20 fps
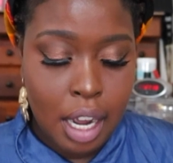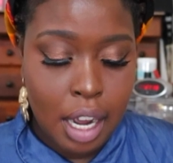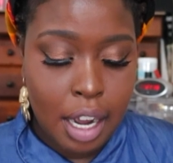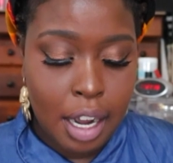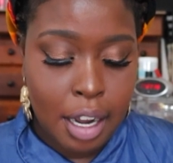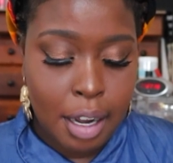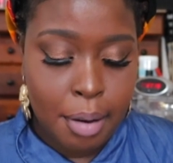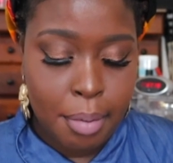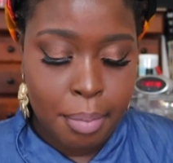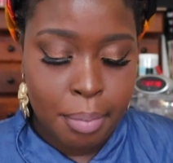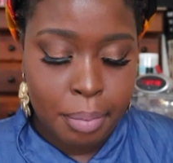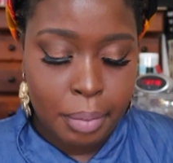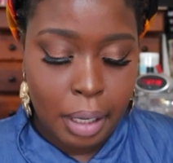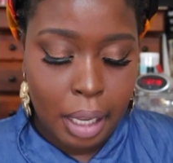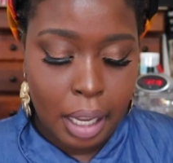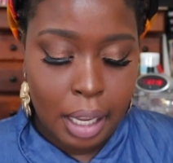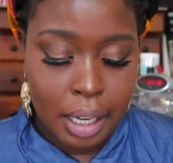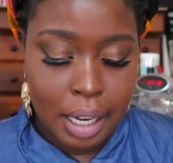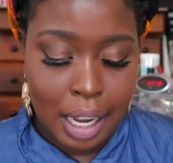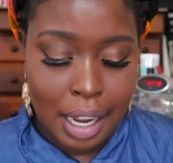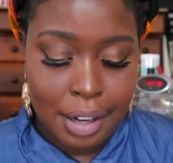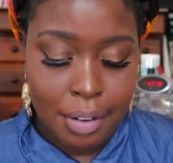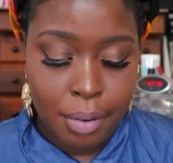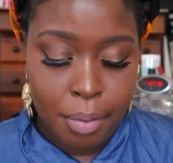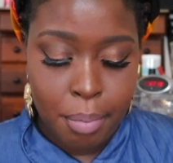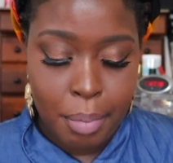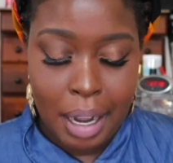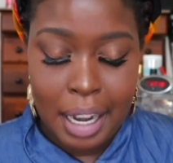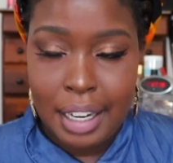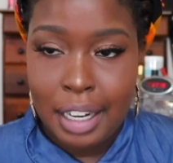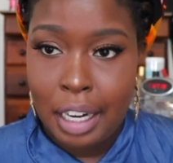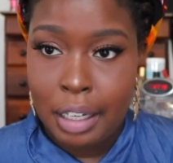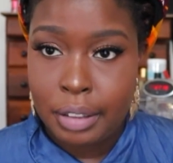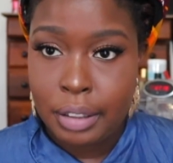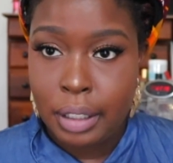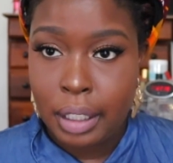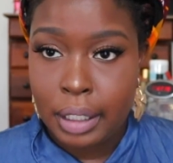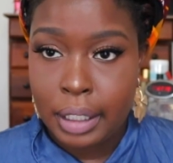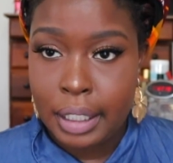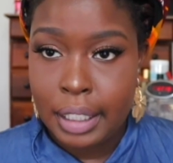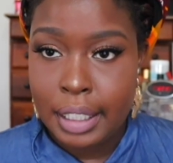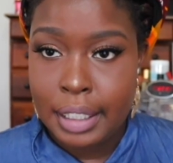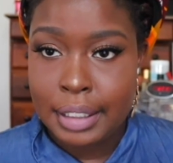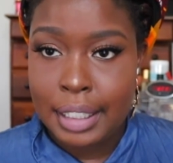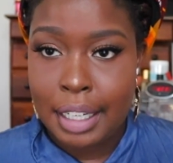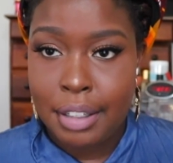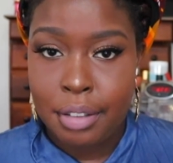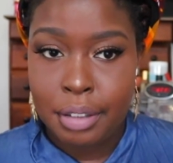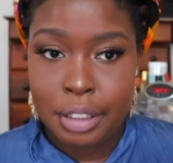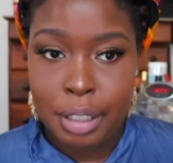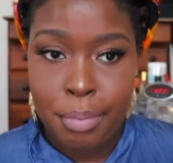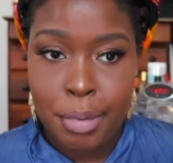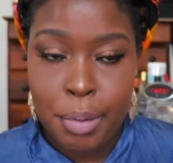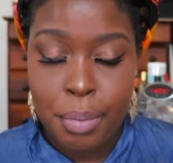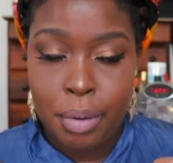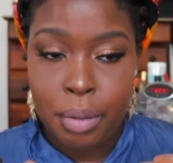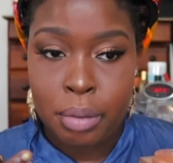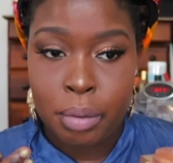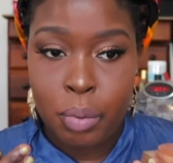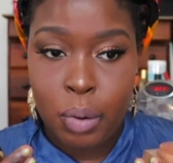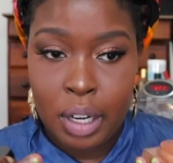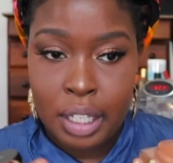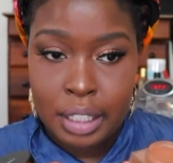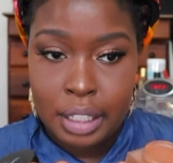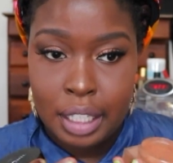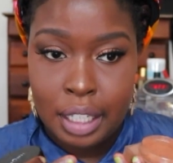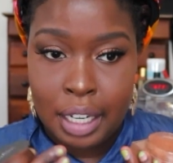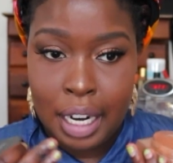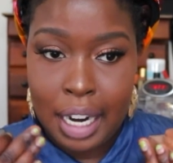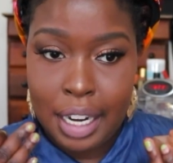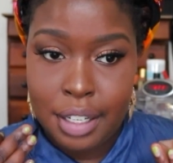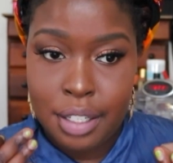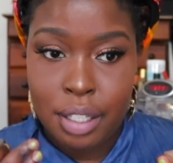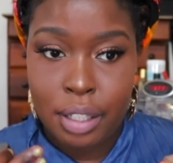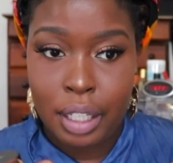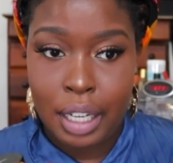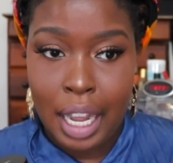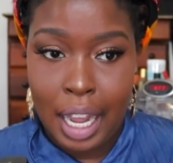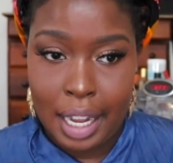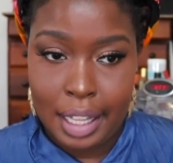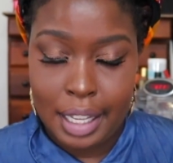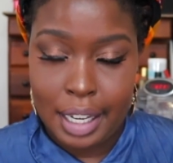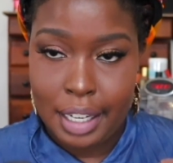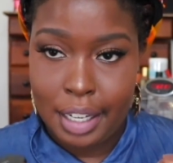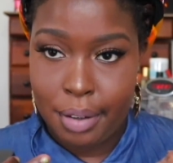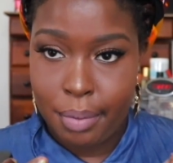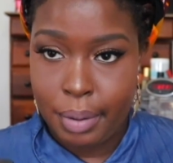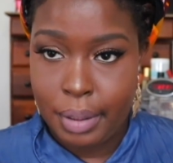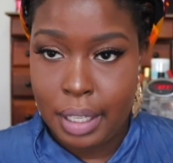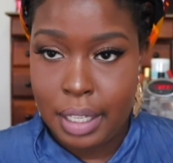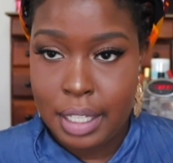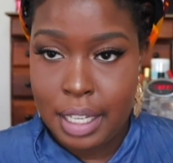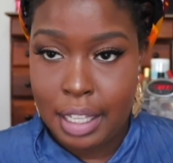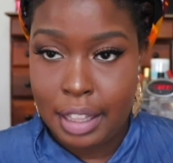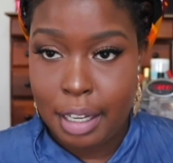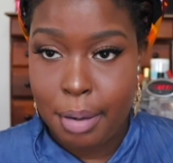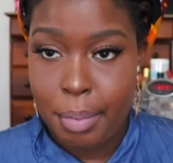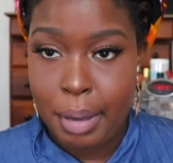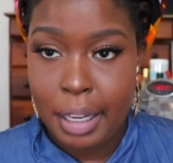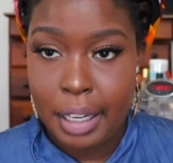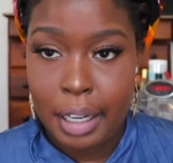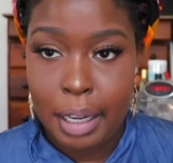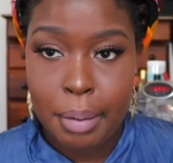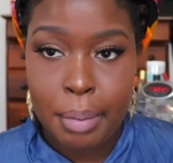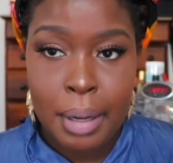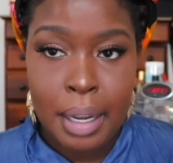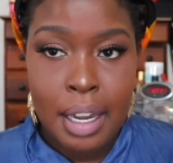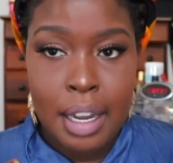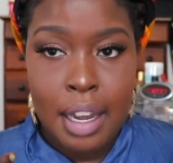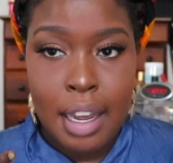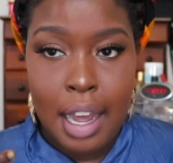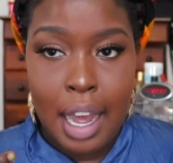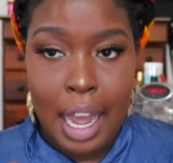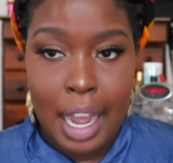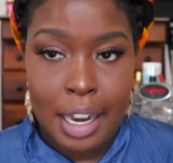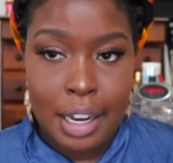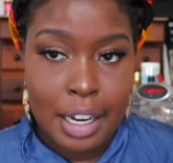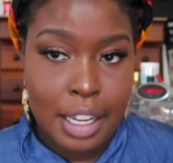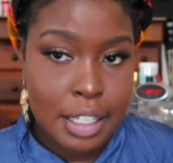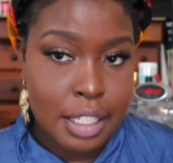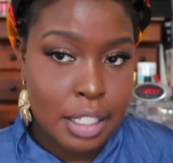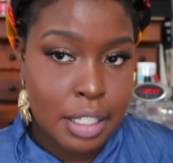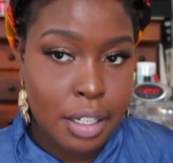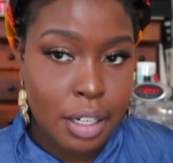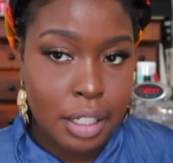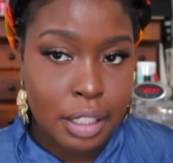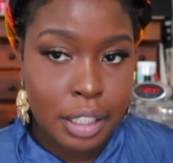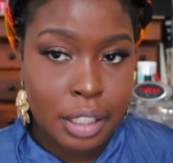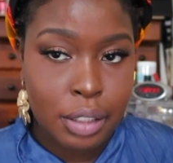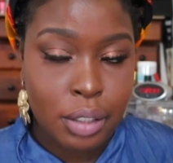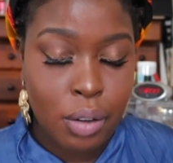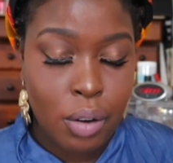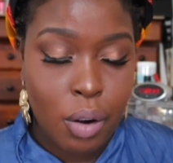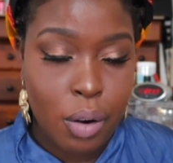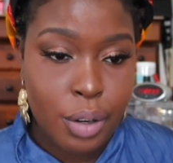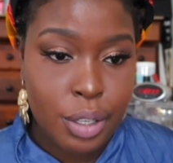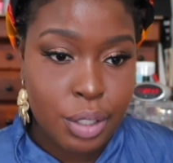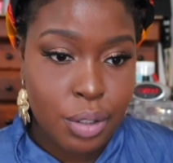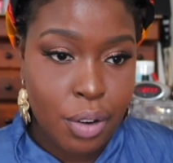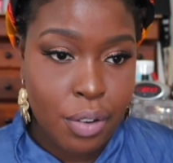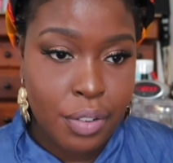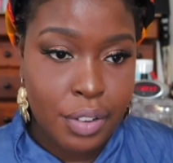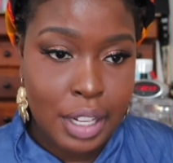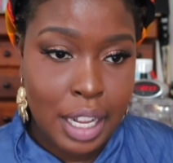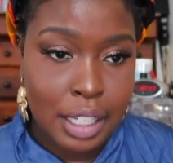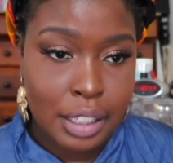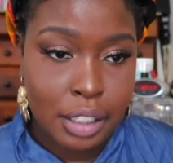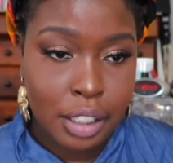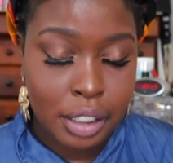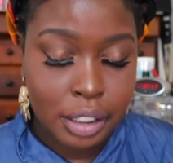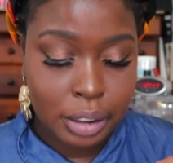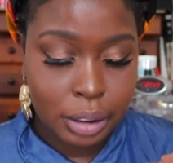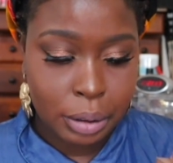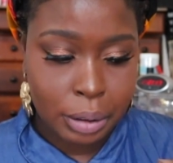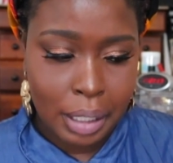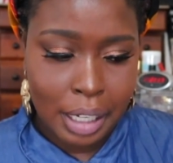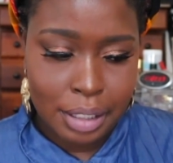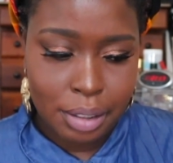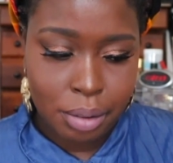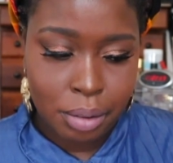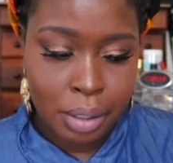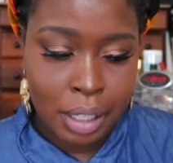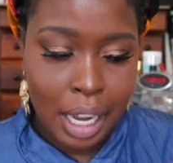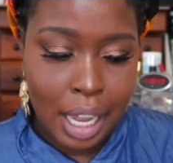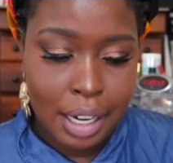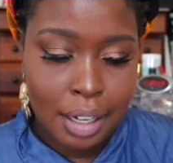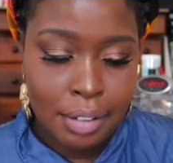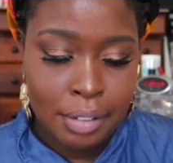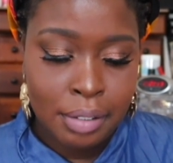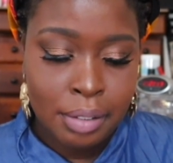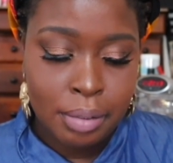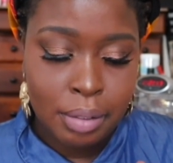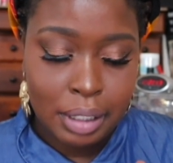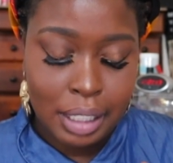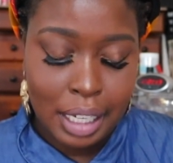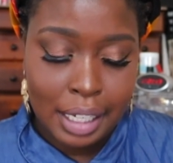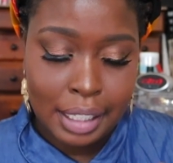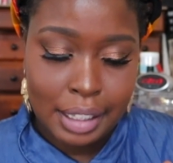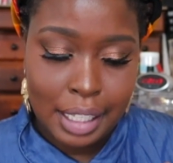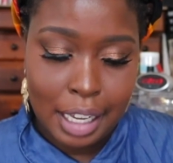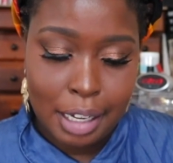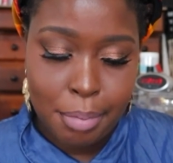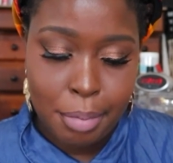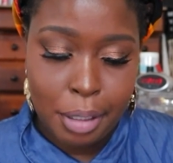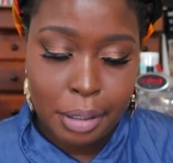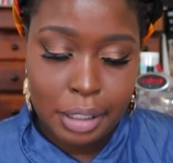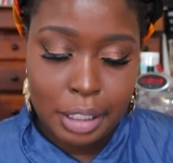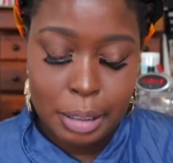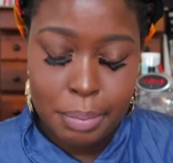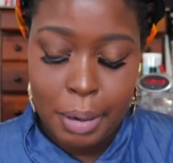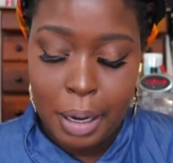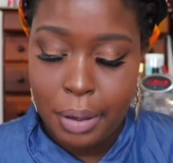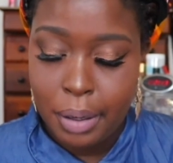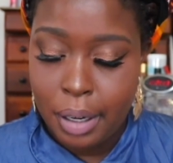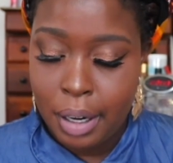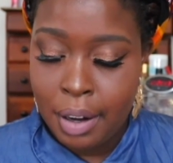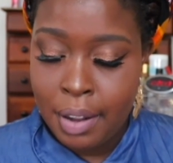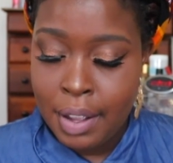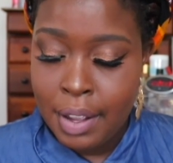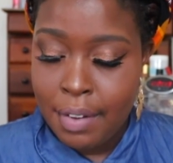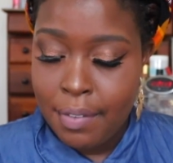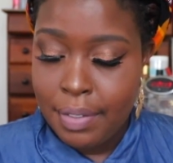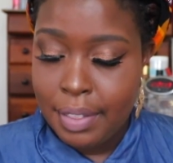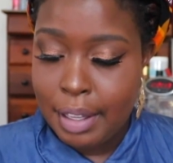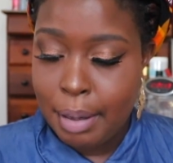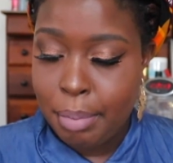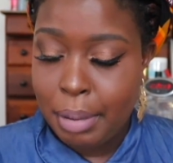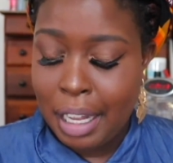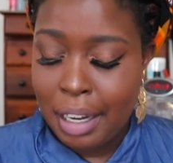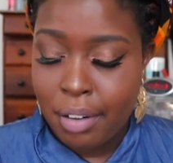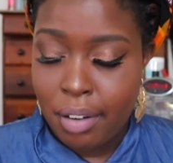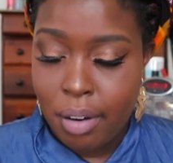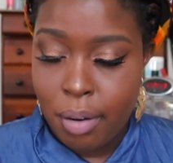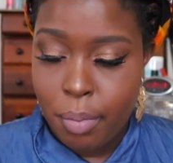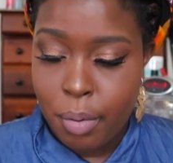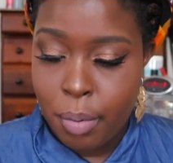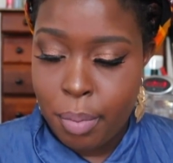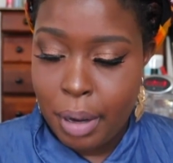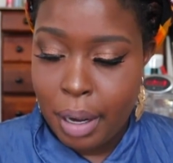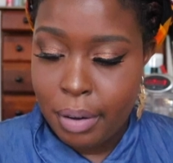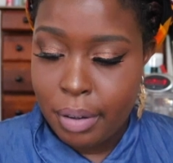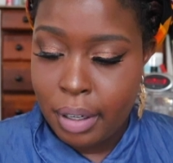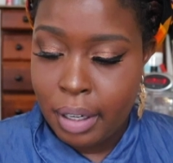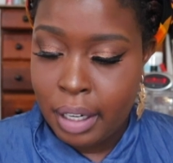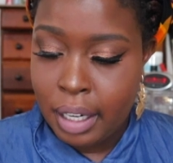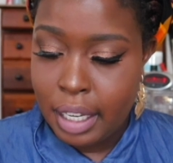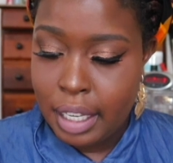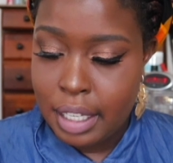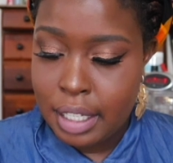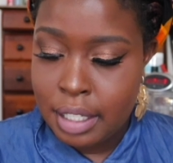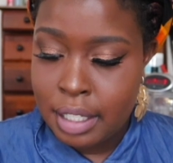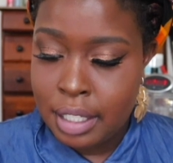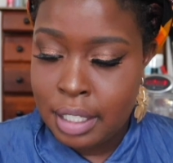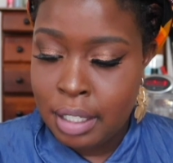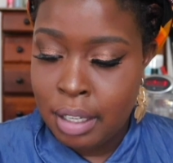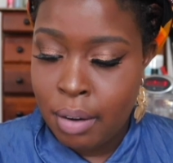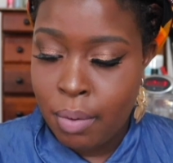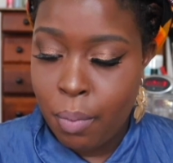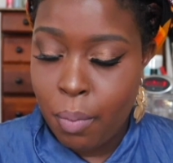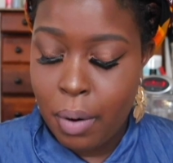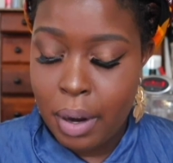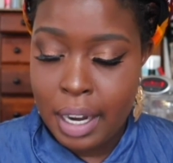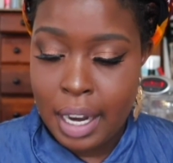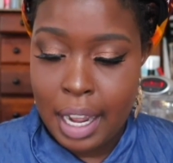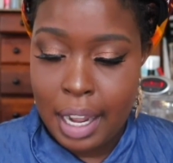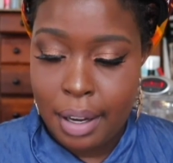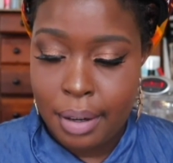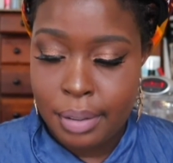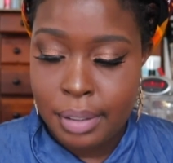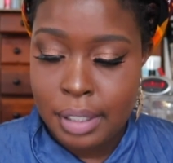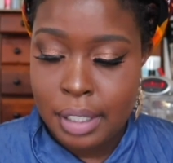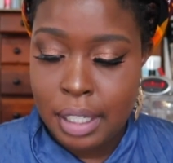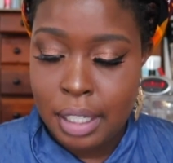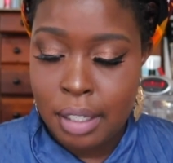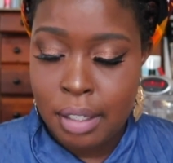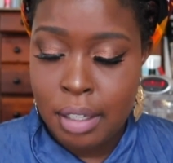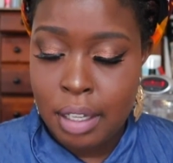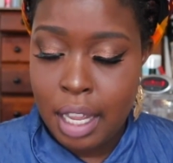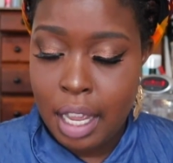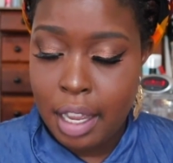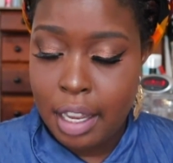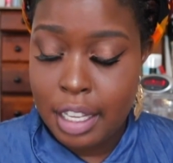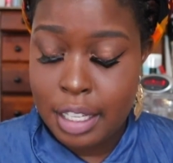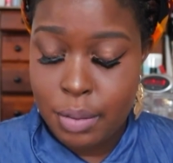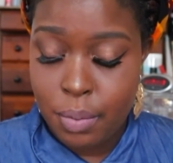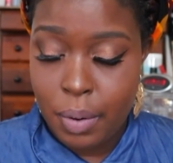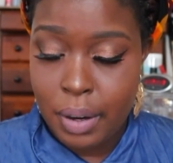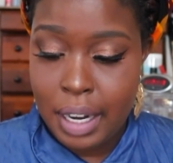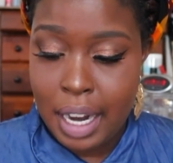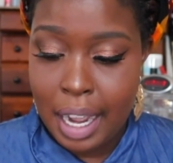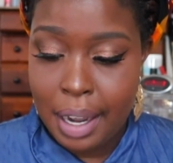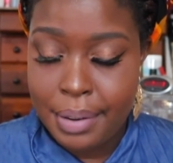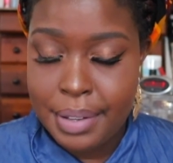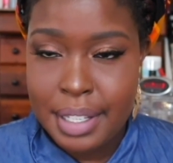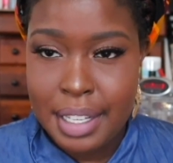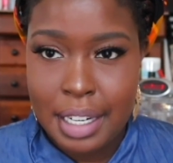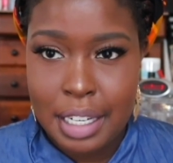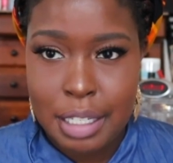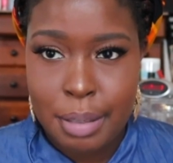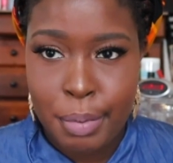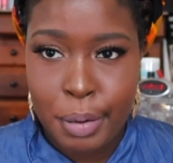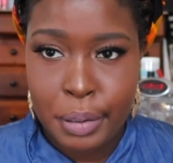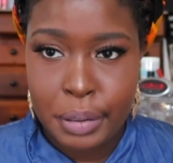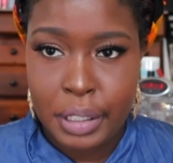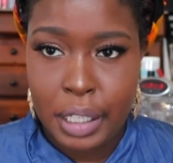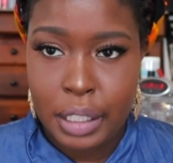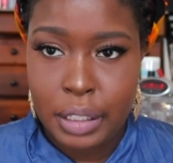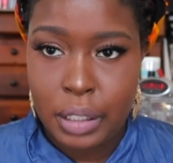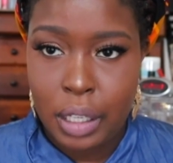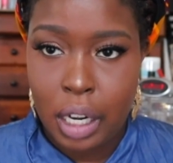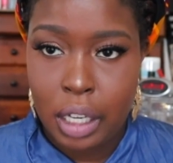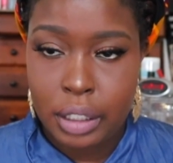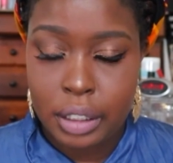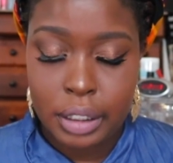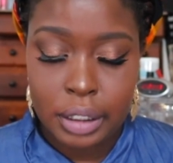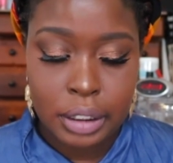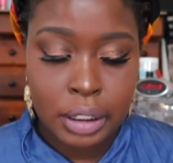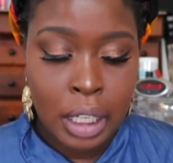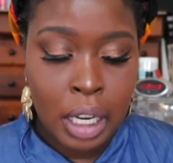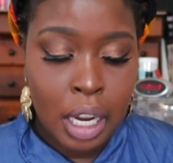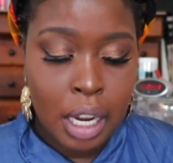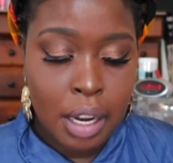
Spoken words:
And I don't mind how dark it is. I know some people want their eyes to look highlighted when they set their makeup. I necessarily don't always go for that look, so I do kind of like that about this powder. The Black Opal powder is 1 ounce. It's 1 ounce and it's about $10